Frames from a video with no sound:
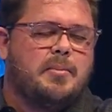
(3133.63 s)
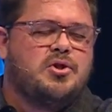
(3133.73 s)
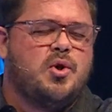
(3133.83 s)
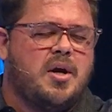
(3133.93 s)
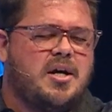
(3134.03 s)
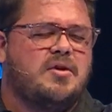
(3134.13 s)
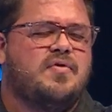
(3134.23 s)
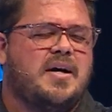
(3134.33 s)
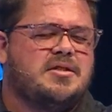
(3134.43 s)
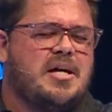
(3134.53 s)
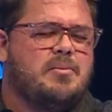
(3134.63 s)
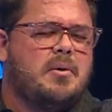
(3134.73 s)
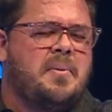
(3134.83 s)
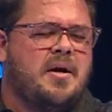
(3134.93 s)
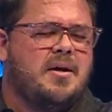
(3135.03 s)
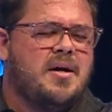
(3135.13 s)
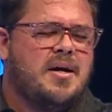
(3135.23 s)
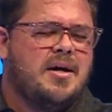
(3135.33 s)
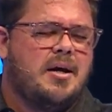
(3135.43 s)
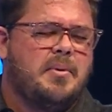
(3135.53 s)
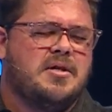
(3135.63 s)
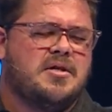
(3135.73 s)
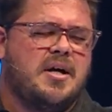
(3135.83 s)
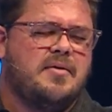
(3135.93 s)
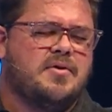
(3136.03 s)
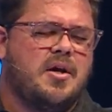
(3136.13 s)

but you can confess and repent and be saved.